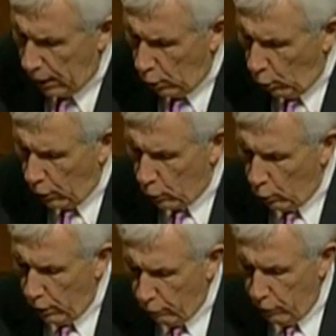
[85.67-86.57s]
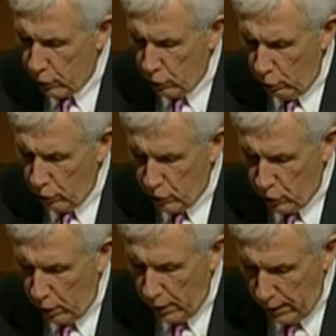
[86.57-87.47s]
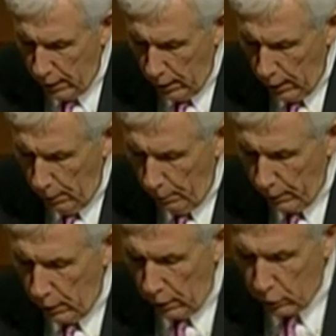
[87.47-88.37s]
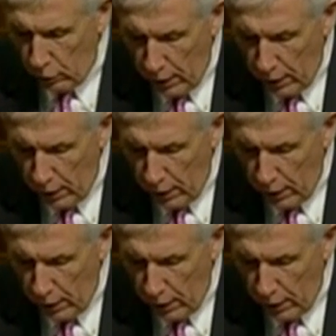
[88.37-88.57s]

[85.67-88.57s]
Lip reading: An ongoing research study by Dr.